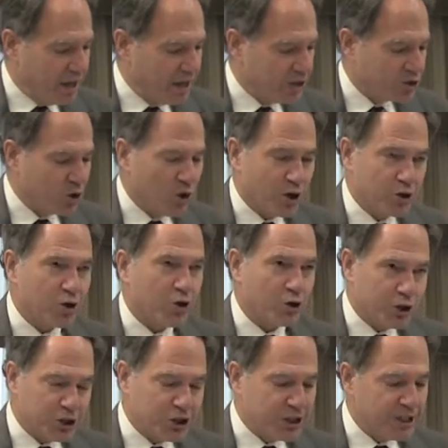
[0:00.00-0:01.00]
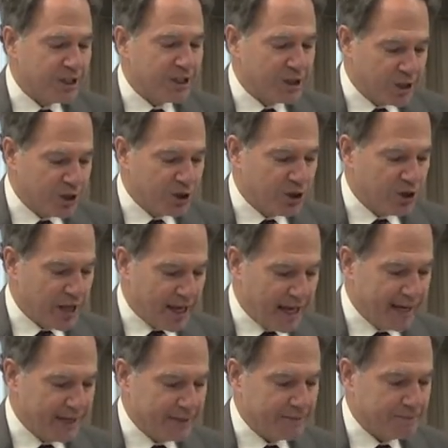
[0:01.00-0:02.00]
It's called Christian Legal
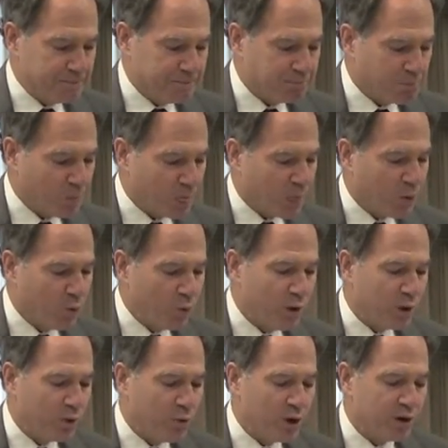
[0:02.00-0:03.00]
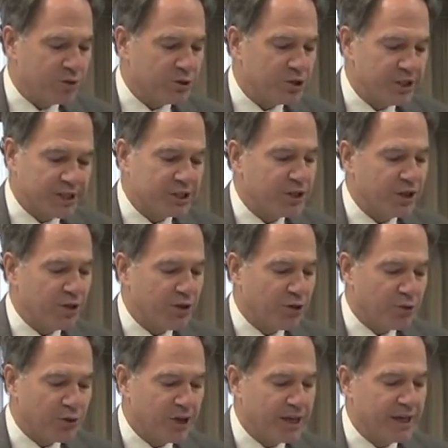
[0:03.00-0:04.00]
Aid. We are one of
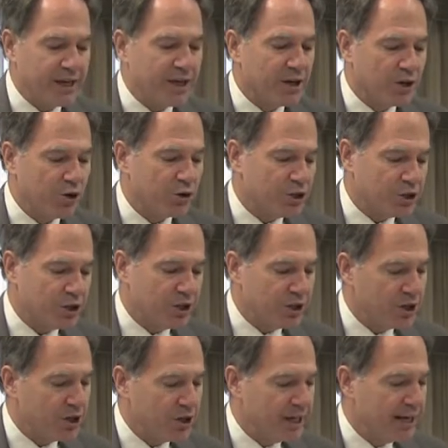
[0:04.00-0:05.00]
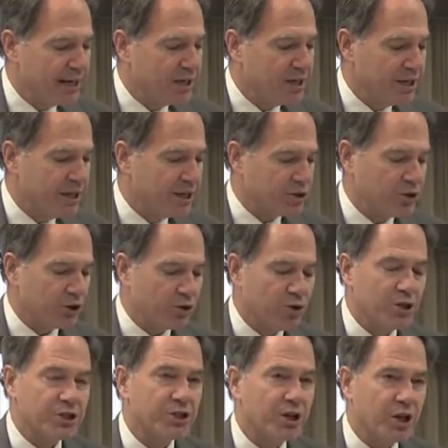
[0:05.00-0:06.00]
63 Christian legal aid clinics
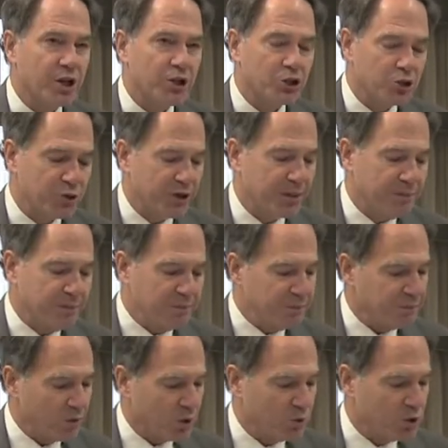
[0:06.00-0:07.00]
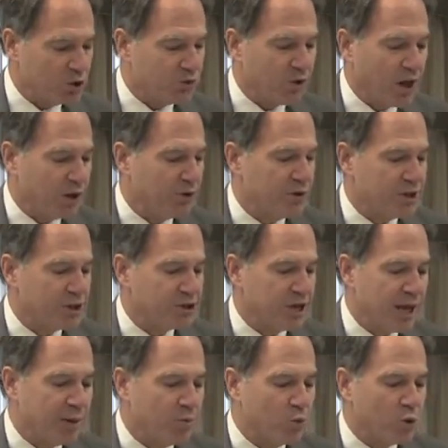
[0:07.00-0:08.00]
across the country, which follow the
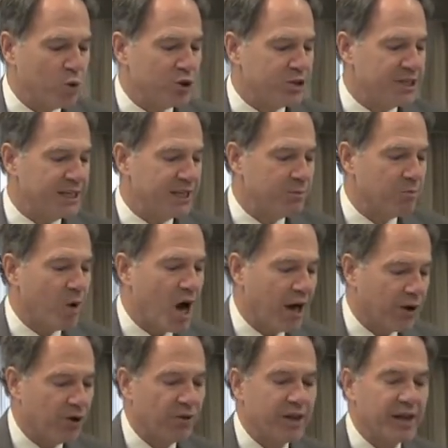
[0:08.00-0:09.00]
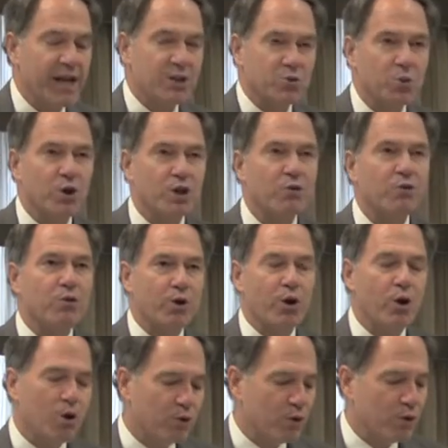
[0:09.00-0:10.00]
same word deed model that has worked for
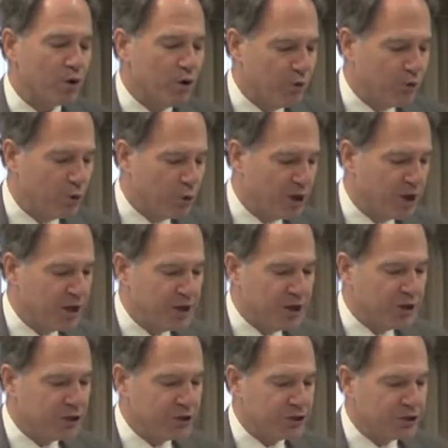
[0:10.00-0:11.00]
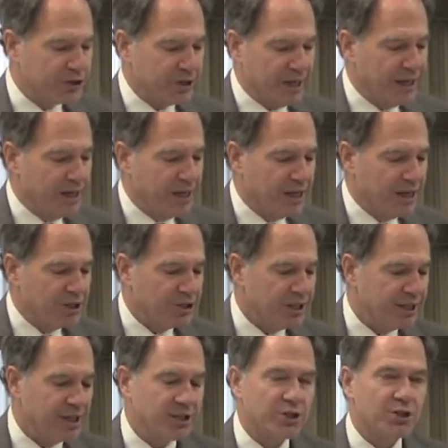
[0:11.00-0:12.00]
over 40 years,
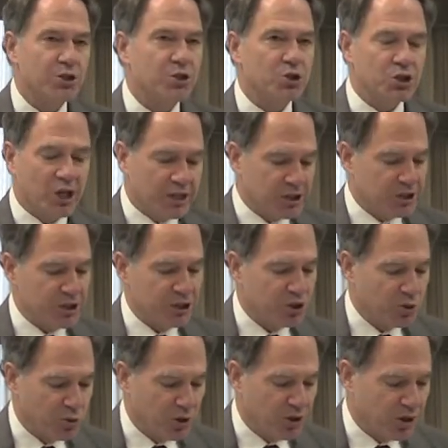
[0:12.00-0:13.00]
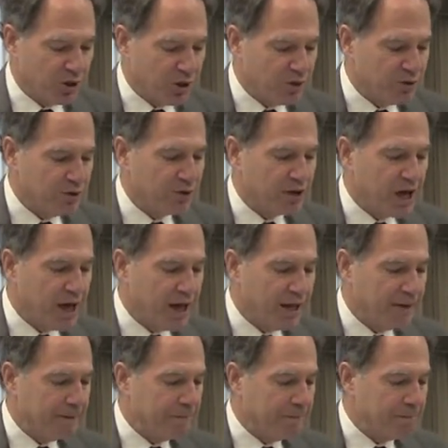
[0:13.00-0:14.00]
seeking to do justice with the love of
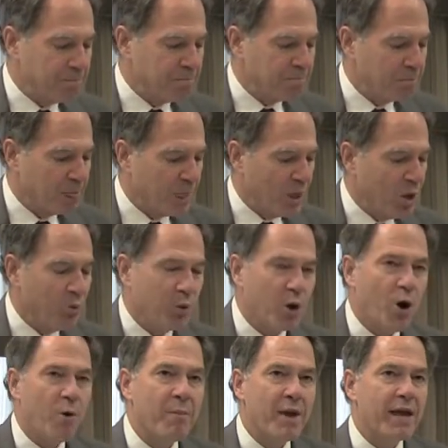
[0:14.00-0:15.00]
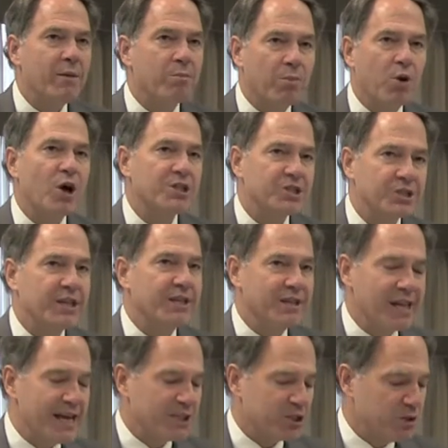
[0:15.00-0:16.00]
God. We all met in
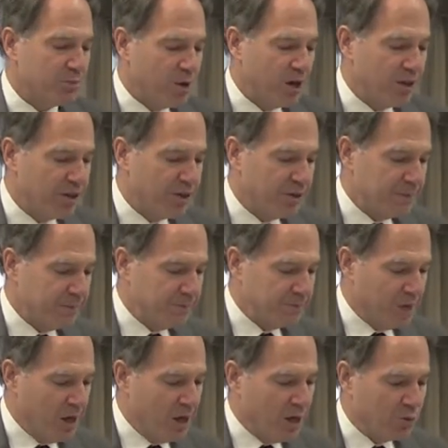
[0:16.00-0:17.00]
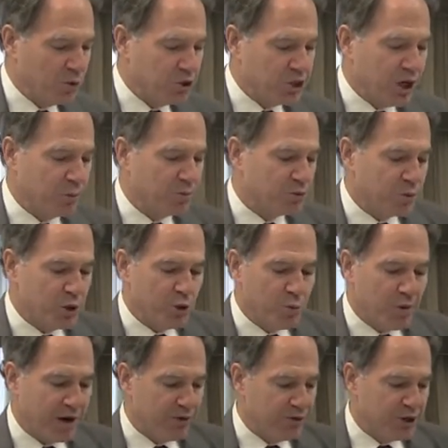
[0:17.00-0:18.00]
Boston last month, which helped
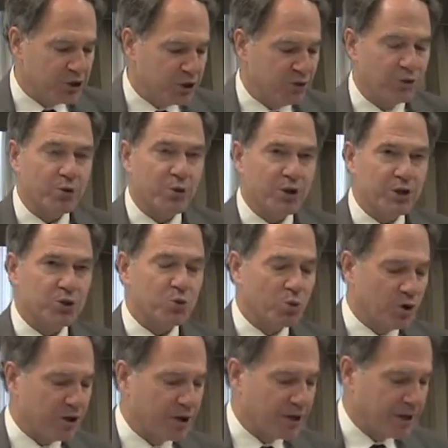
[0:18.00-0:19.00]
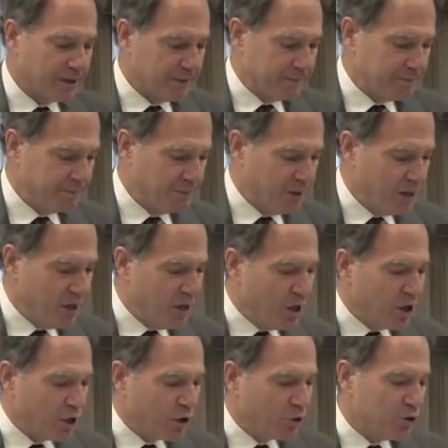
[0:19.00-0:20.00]
renew my vision for this work.
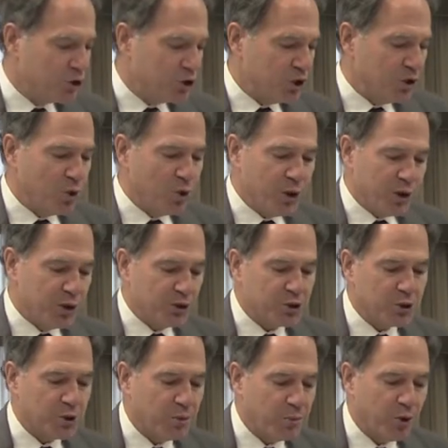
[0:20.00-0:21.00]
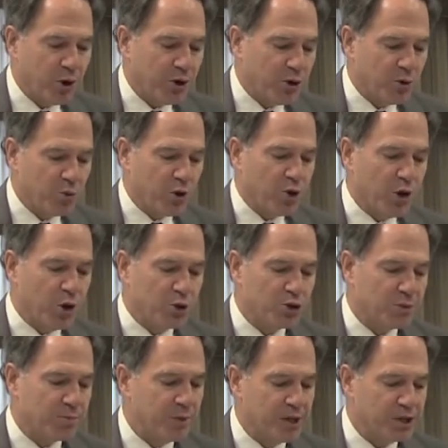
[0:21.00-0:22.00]
Christian lawyers partner with
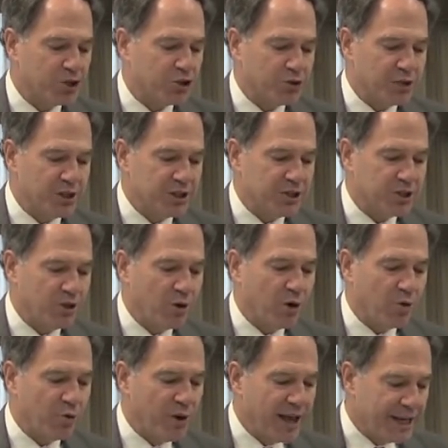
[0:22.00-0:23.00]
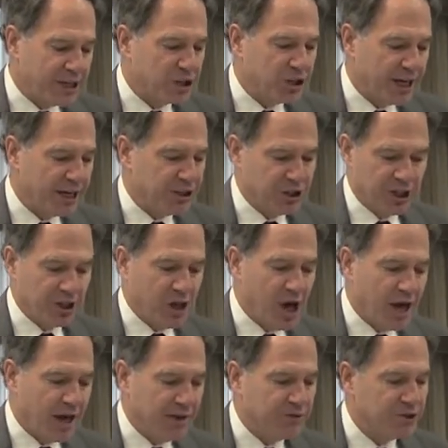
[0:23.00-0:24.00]
host ministries already changing
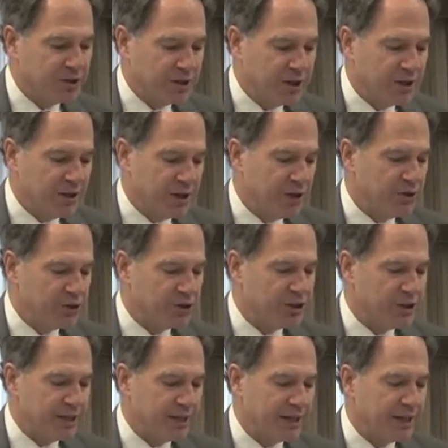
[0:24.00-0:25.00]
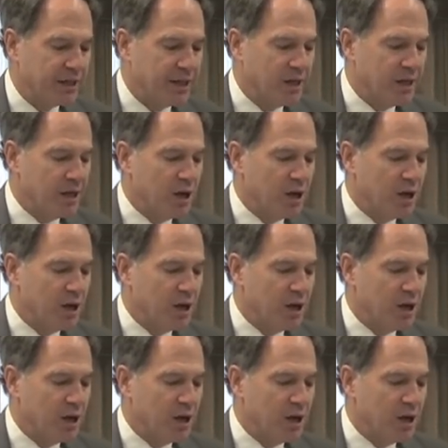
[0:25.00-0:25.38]
lives in the inner city,